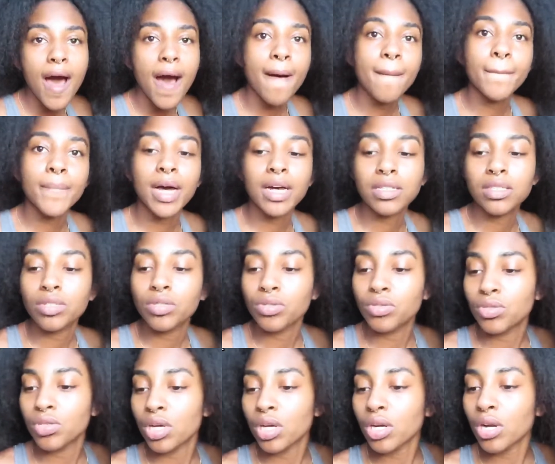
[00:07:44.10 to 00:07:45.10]
I'm about to
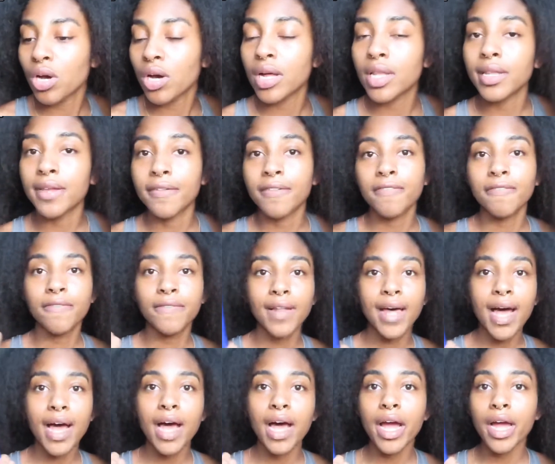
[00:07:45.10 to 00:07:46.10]
turn on the flat
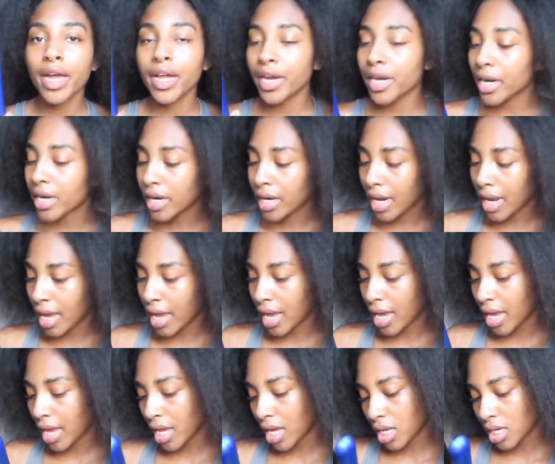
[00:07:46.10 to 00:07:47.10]
iron
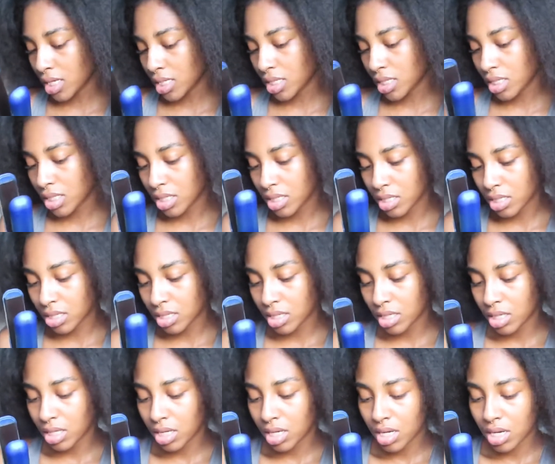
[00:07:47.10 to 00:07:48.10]
and
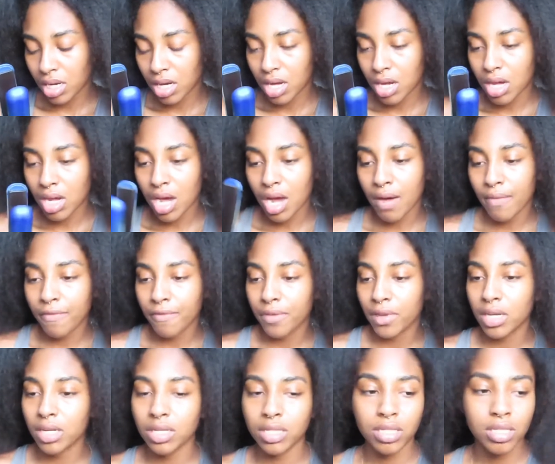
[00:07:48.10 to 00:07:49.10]
I'm
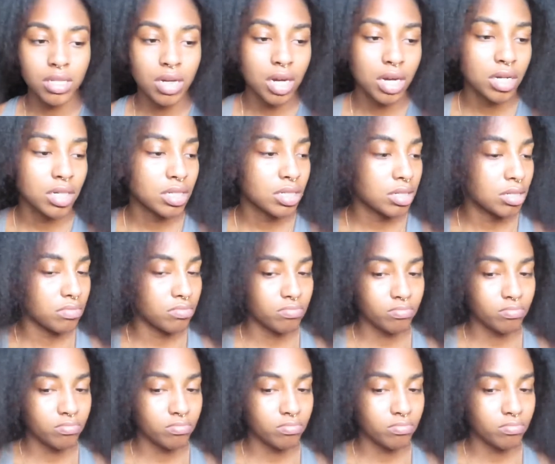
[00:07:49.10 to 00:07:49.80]
finna start